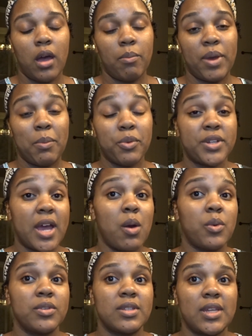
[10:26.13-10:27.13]
paper
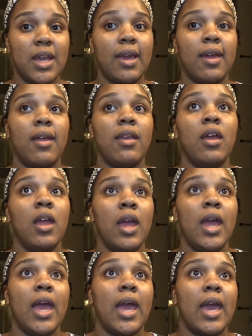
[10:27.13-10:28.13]
towel stand,
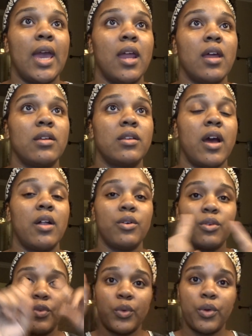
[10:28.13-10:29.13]
and
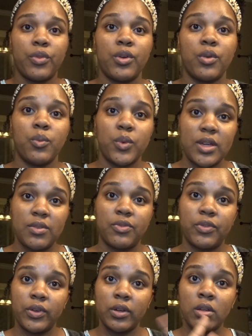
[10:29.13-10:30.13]
$1 for the
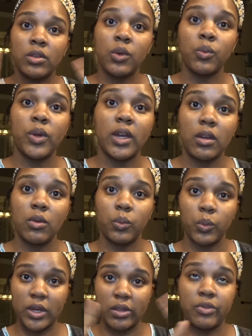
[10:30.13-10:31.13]
wreath, the ring
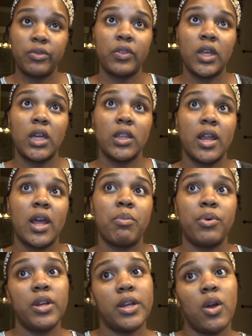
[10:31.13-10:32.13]
wreath thing that I
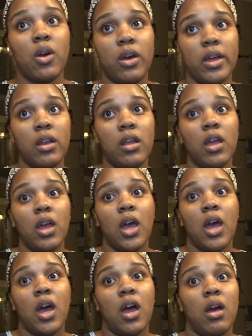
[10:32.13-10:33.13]
put it on.
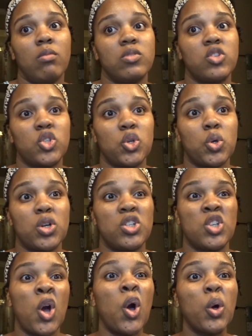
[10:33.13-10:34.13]
So a
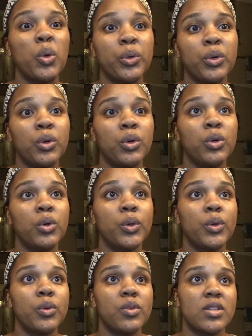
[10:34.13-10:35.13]

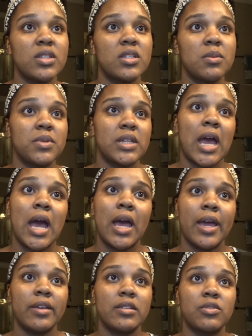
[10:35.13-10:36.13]
total zip
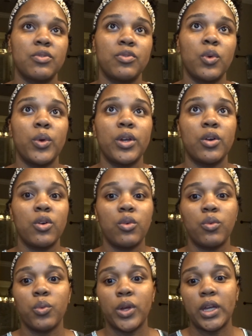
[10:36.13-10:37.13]
ties,
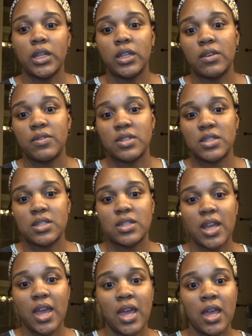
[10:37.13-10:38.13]
foil, ring leaf
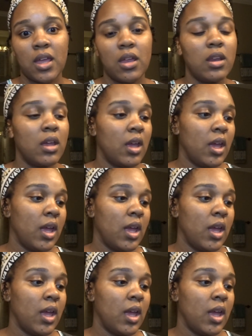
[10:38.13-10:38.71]
stand,